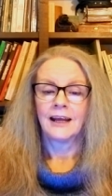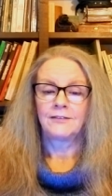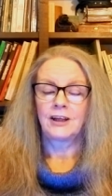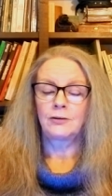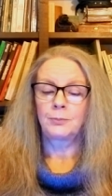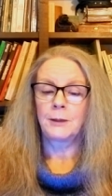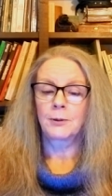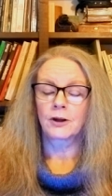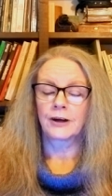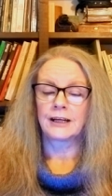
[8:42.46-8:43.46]
These
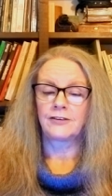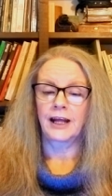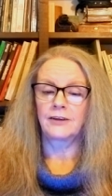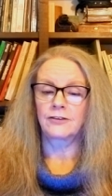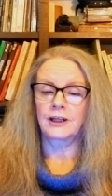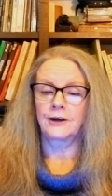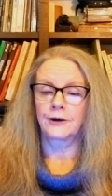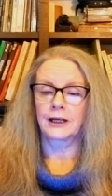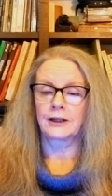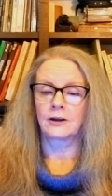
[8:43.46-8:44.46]
people are intensely
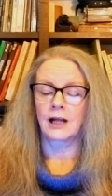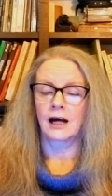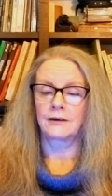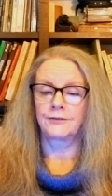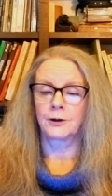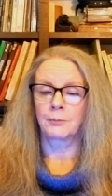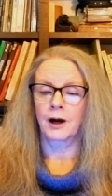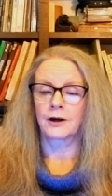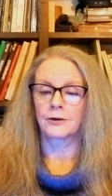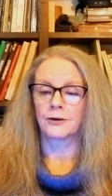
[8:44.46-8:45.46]
critical of their
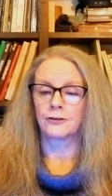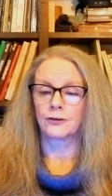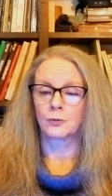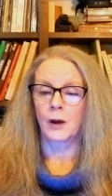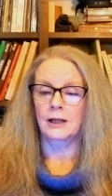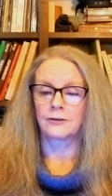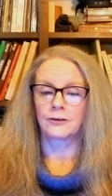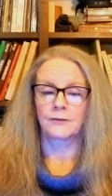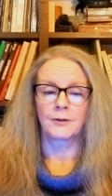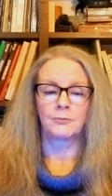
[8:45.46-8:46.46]
partners as well as
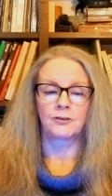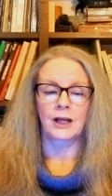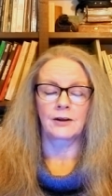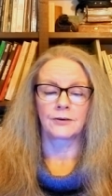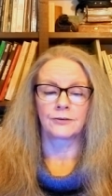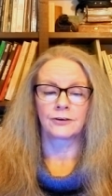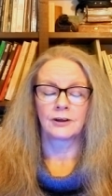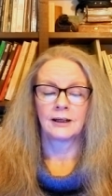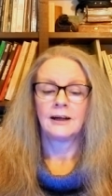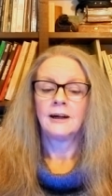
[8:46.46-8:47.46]
of themselves.
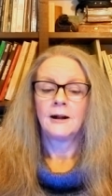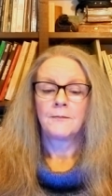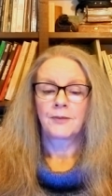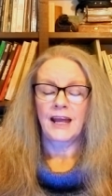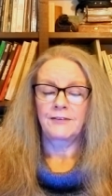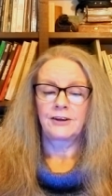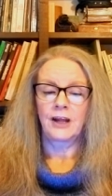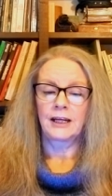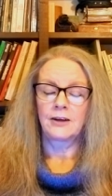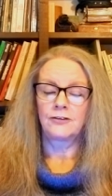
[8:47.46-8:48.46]
They have a
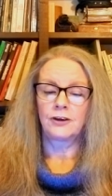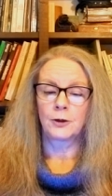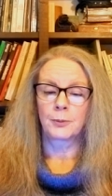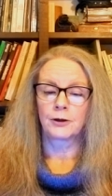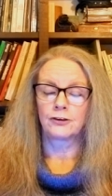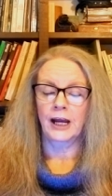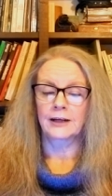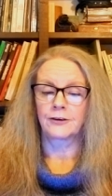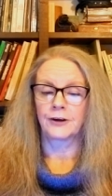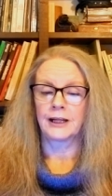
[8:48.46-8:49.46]
tendency to
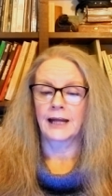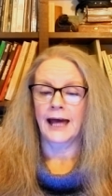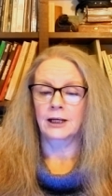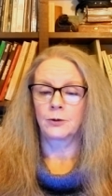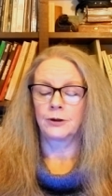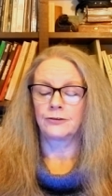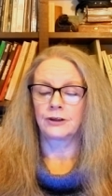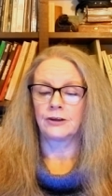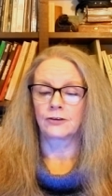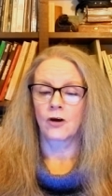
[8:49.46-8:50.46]
project their
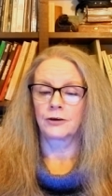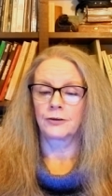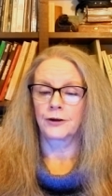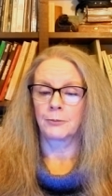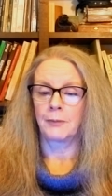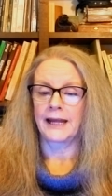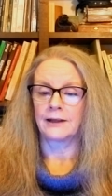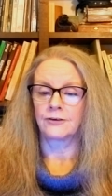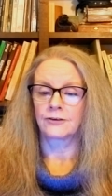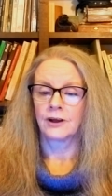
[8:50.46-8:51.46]
inadequacies onto their
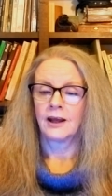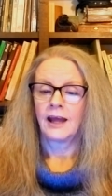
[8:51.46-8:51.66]
mates